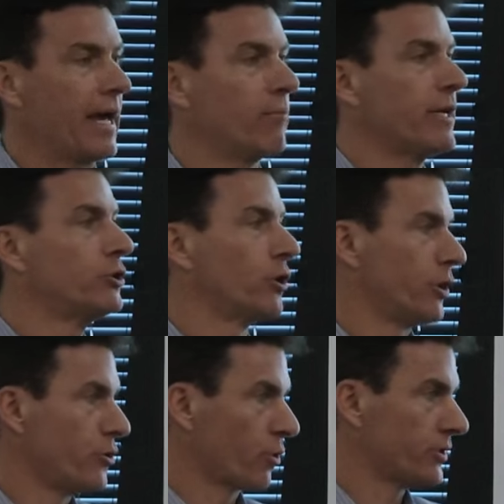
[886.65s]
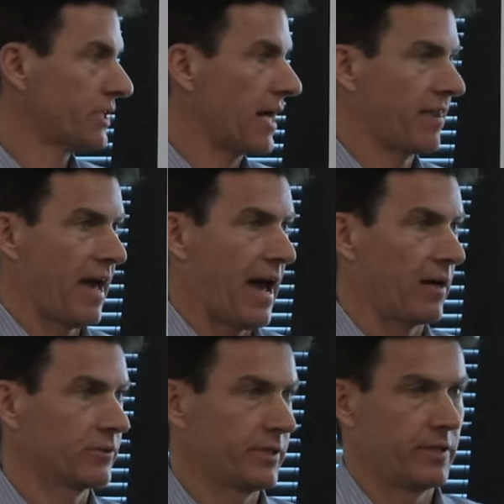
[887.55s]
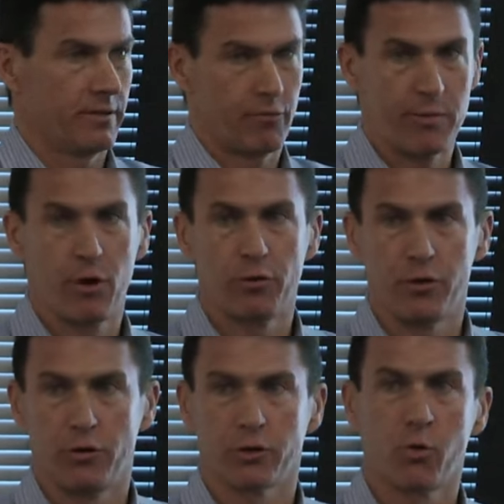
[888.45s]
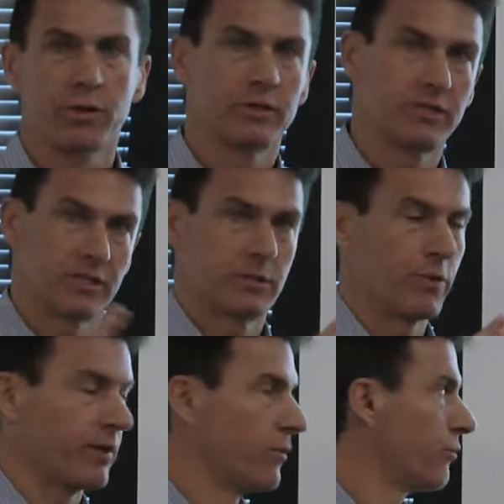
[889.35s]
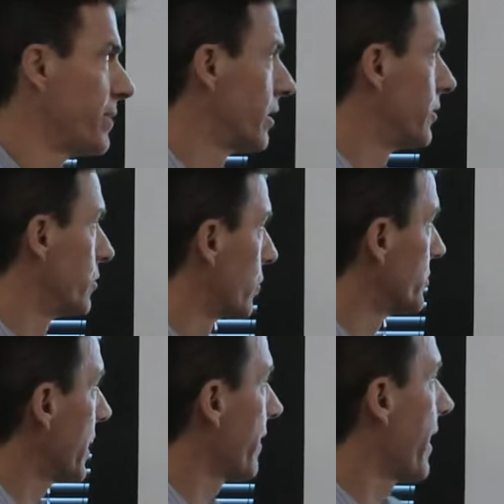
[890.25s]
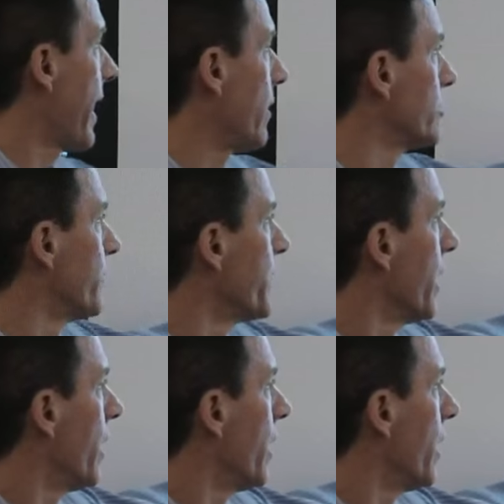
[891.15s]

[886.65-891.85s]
hey, I'll meet you on the north side of the house. And if we both know the coordinate system, we can both meet on the north side of the house.